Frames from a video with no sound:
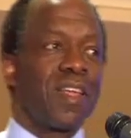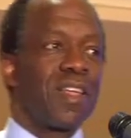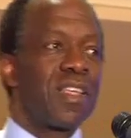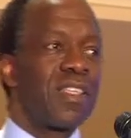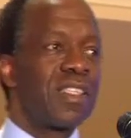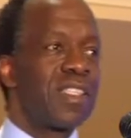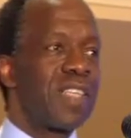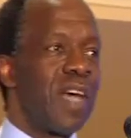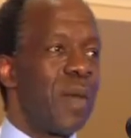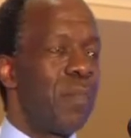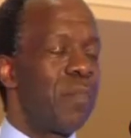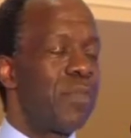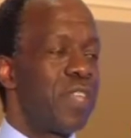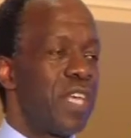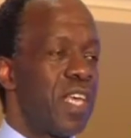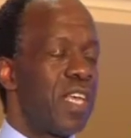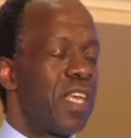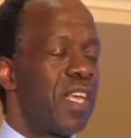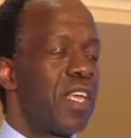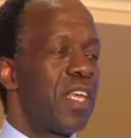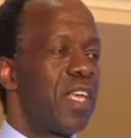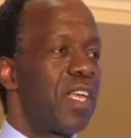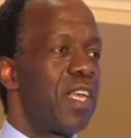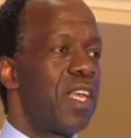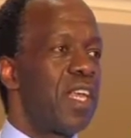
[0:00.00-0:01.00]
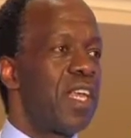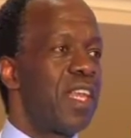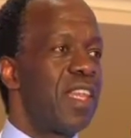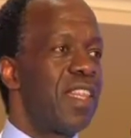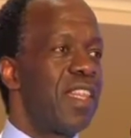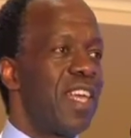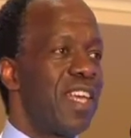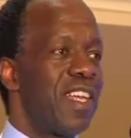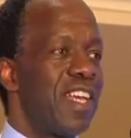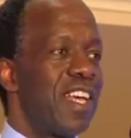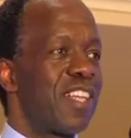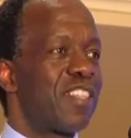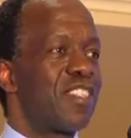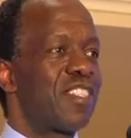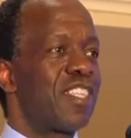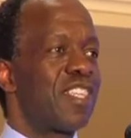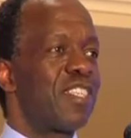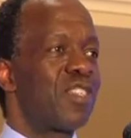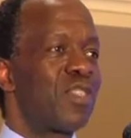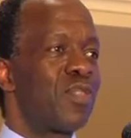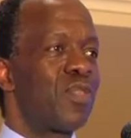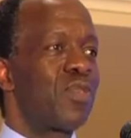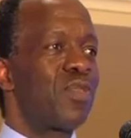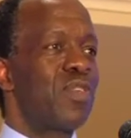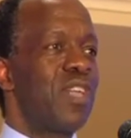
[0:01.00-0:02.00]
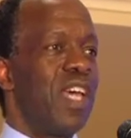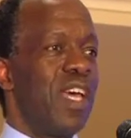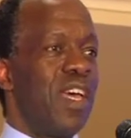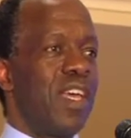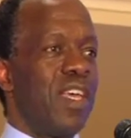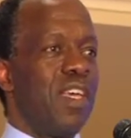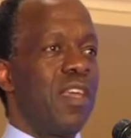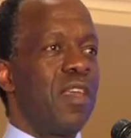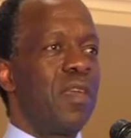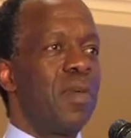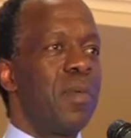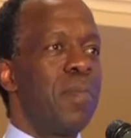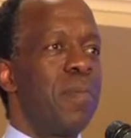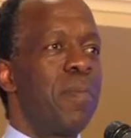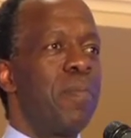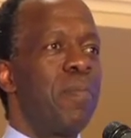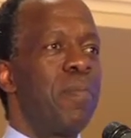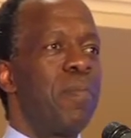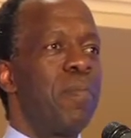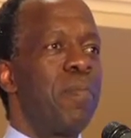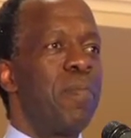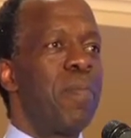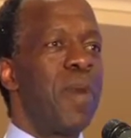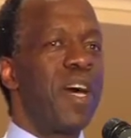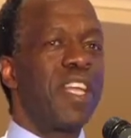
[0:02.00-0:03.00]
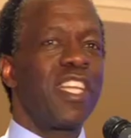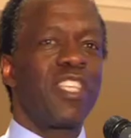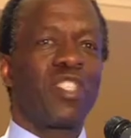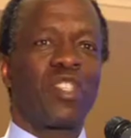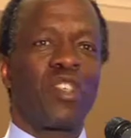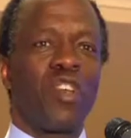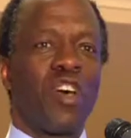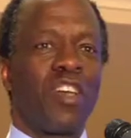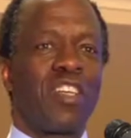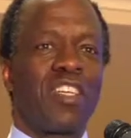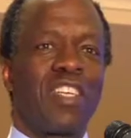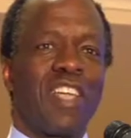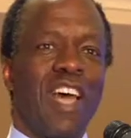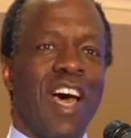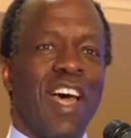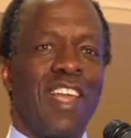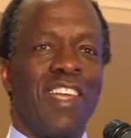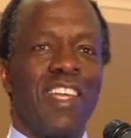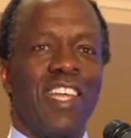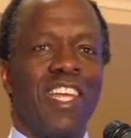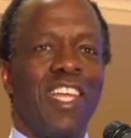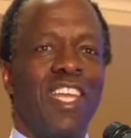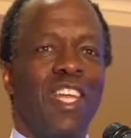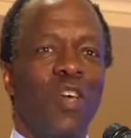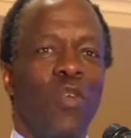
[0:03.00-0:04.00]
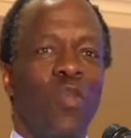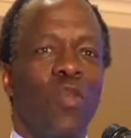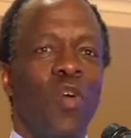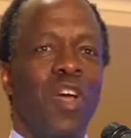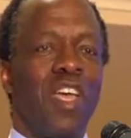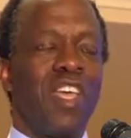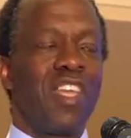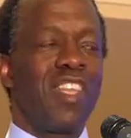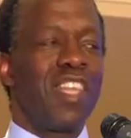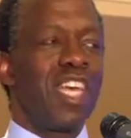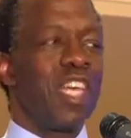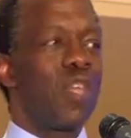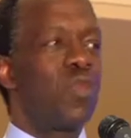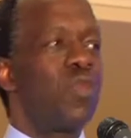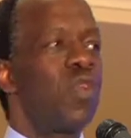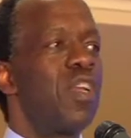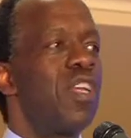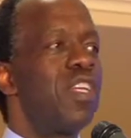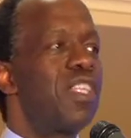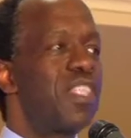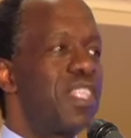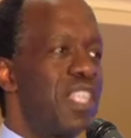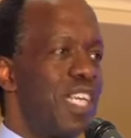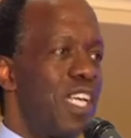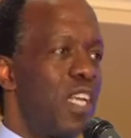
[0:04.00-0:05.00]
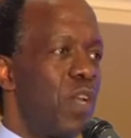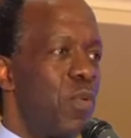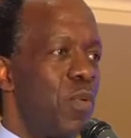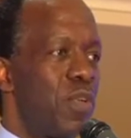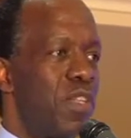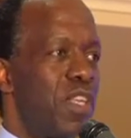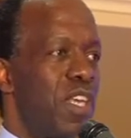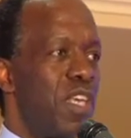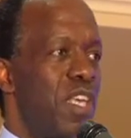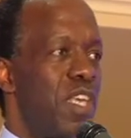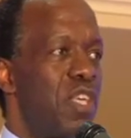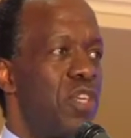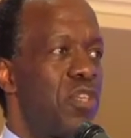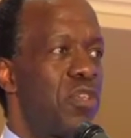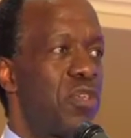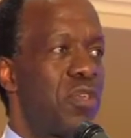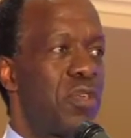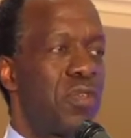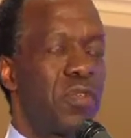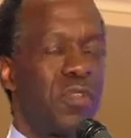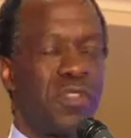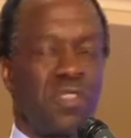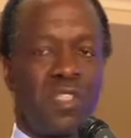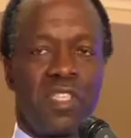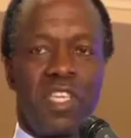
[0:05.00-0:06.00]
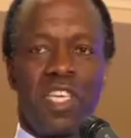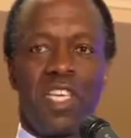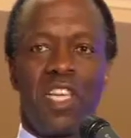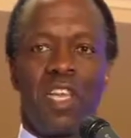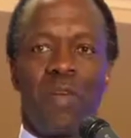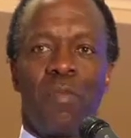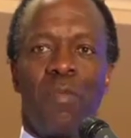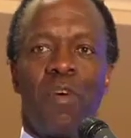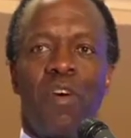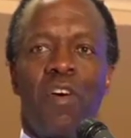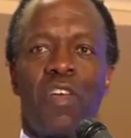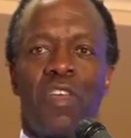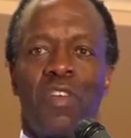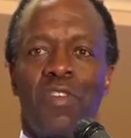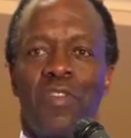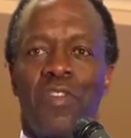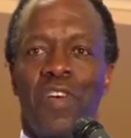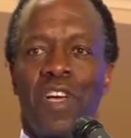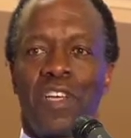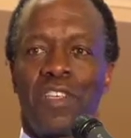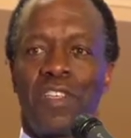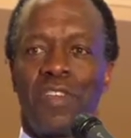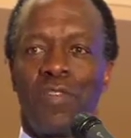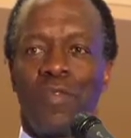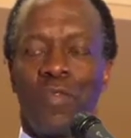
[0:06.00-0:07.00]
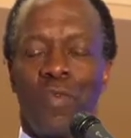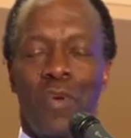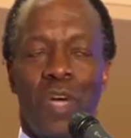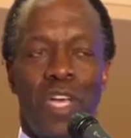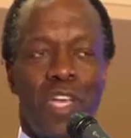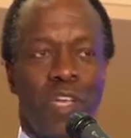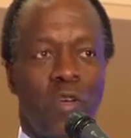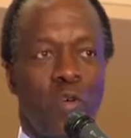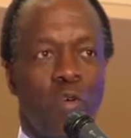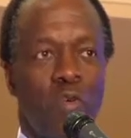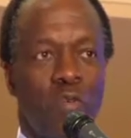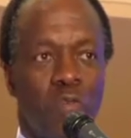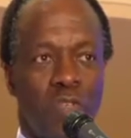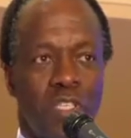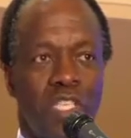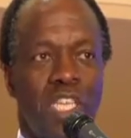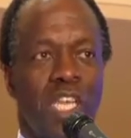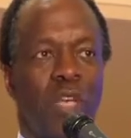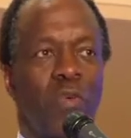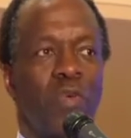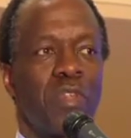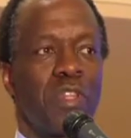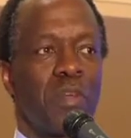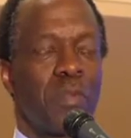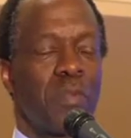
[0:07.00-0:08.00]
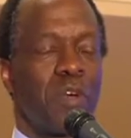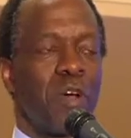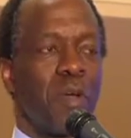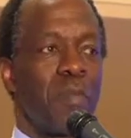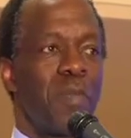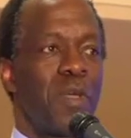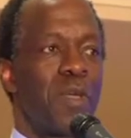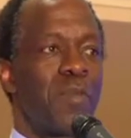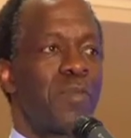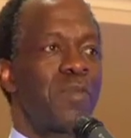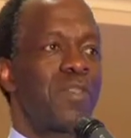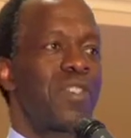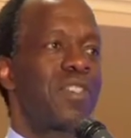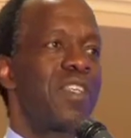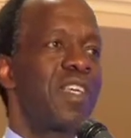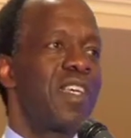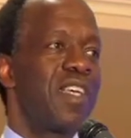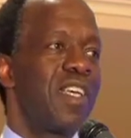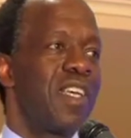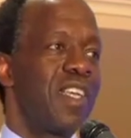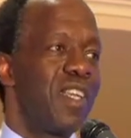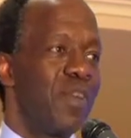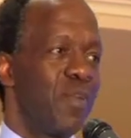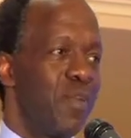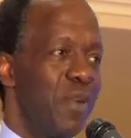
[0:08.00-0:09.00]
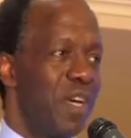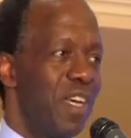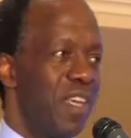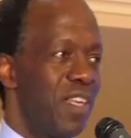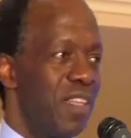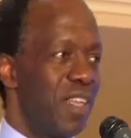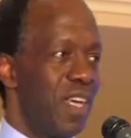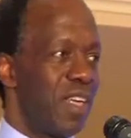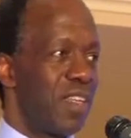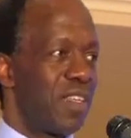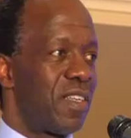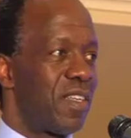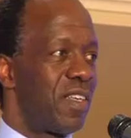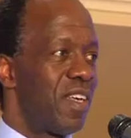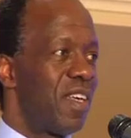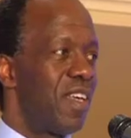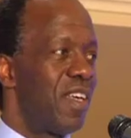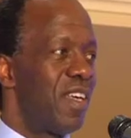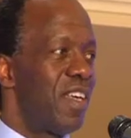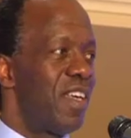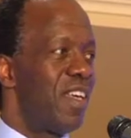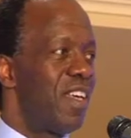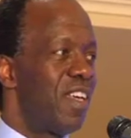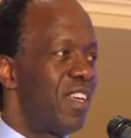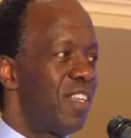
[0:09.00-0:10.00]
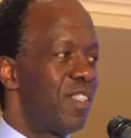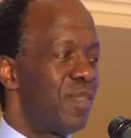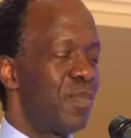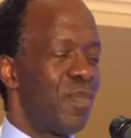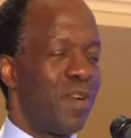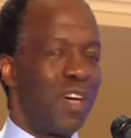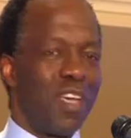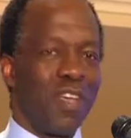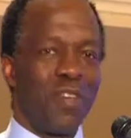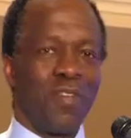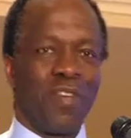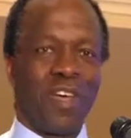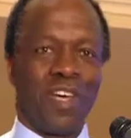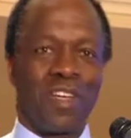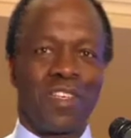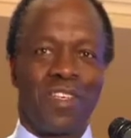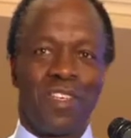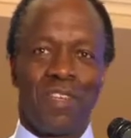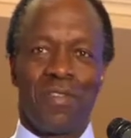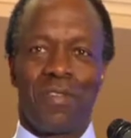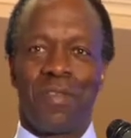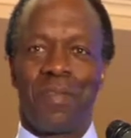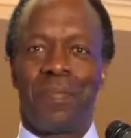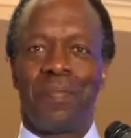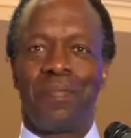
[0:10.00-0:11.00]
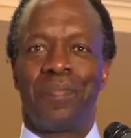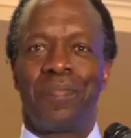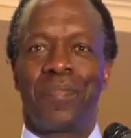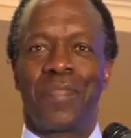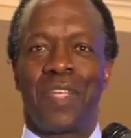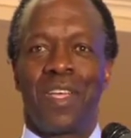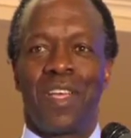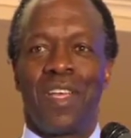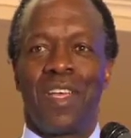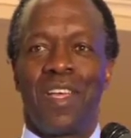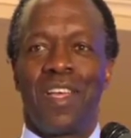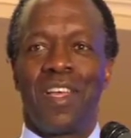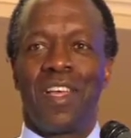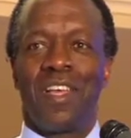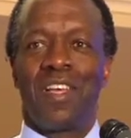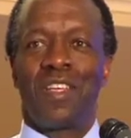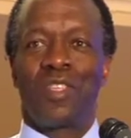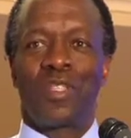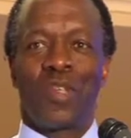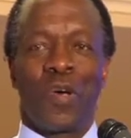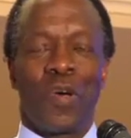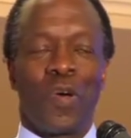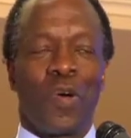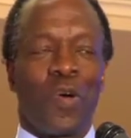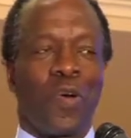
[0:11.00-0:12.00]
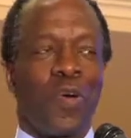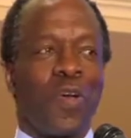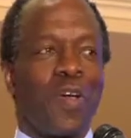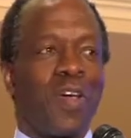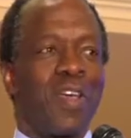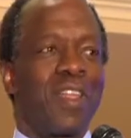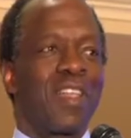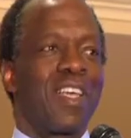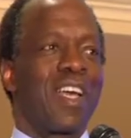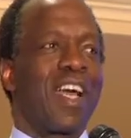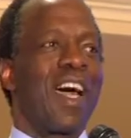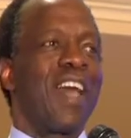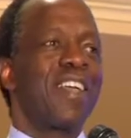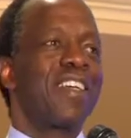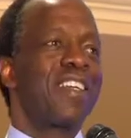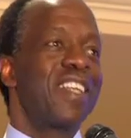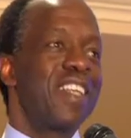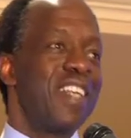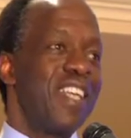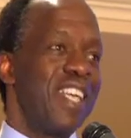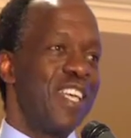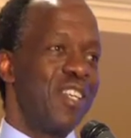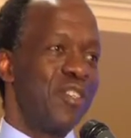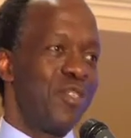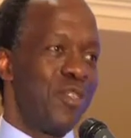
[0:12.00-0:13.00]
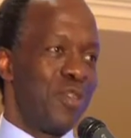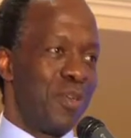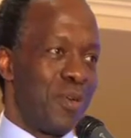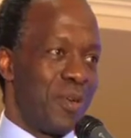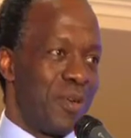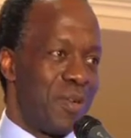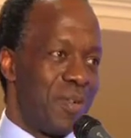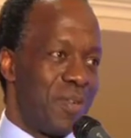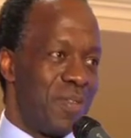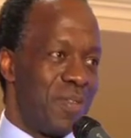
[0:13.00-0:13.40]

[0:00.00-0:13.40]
something that exists today, but is not done in a way that will deal with the issues in a more effective way, or deal with the problems in a way that is more effective. So the country needs you